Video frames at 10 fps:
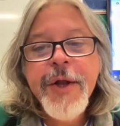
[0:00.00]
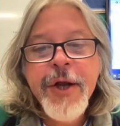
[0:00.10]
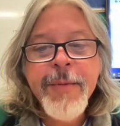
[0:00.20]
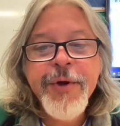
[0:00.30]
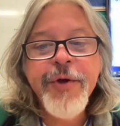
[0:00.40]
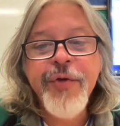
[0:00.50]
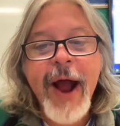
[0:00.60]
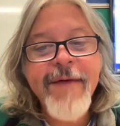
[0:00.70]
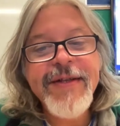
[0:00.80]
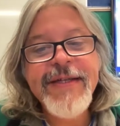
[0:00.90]
Number 2,
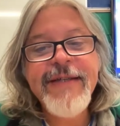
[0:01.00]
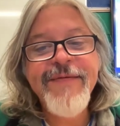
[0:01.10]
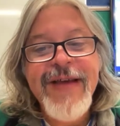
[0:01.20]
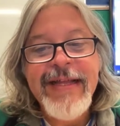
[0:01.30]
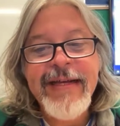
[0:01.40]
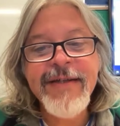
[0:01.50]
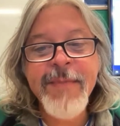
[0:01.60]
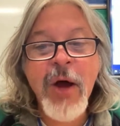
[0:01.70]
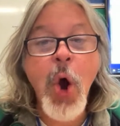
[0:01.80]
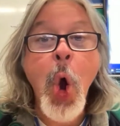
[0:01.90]
Travis's feelings
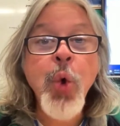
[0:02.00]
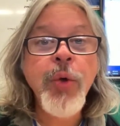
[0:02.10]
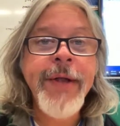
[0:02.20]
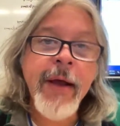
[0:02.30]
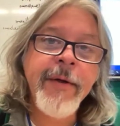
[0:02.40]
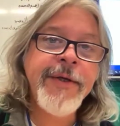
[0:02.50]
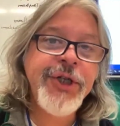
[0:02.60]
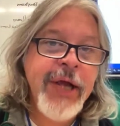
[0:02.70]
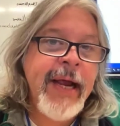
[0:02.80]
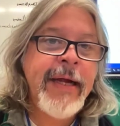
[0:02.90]
about Old Yeller
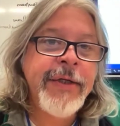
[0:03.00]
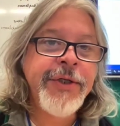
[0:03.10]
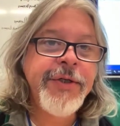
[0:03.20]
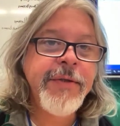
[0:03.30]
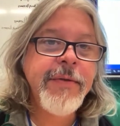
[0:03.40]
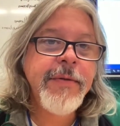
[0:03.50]
changed.